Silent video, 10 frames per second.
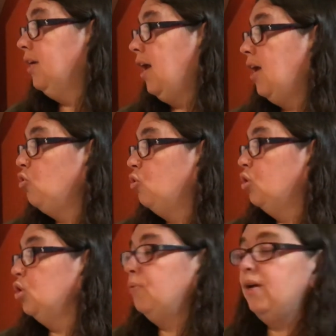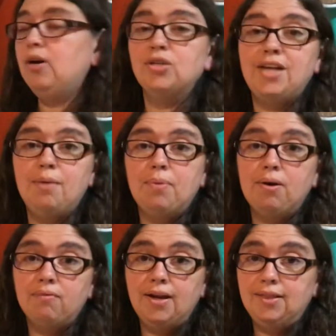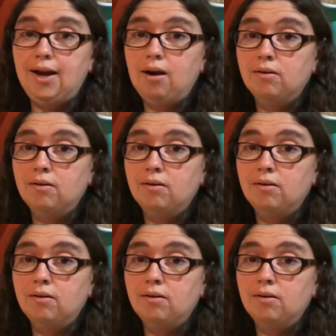and you'll glue it or tape it right there.